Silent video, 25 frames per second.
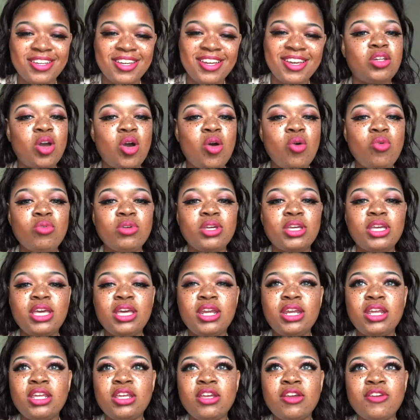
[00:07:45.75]
Don't get
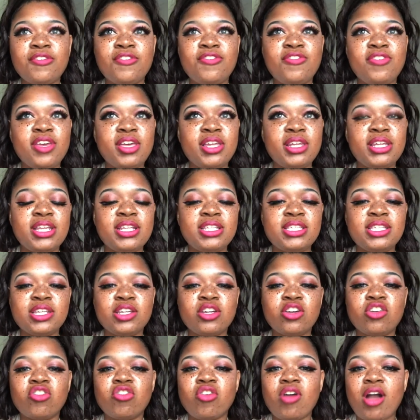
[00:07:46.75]
in your feelings
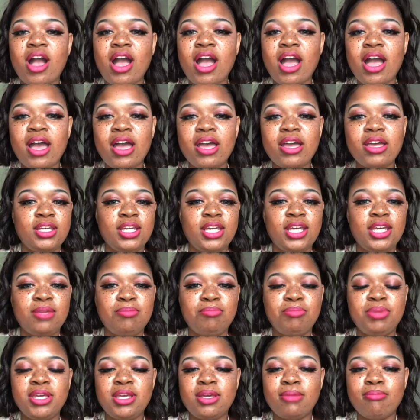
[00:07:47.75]
and cry and
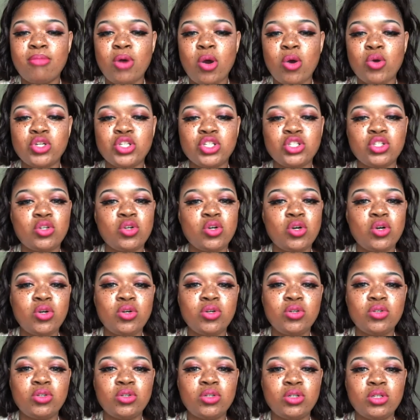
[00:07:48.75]
be
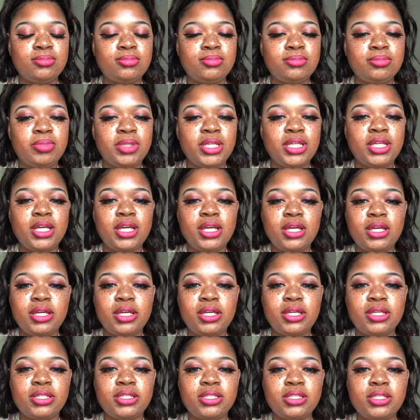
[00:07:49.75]
emotional,
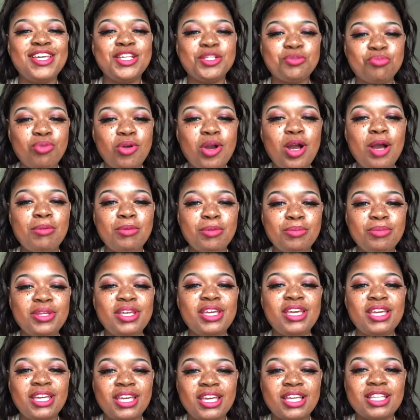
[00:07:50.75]
because he's
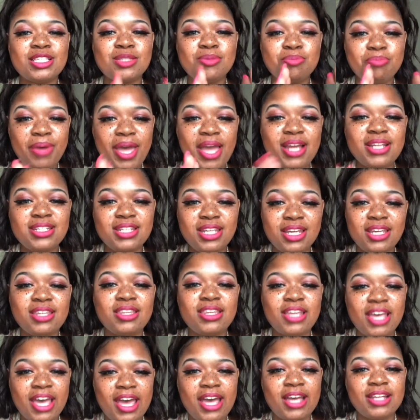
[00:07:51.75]
probably expecting
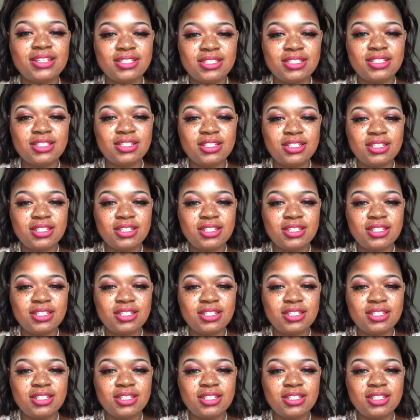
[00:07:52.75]
that.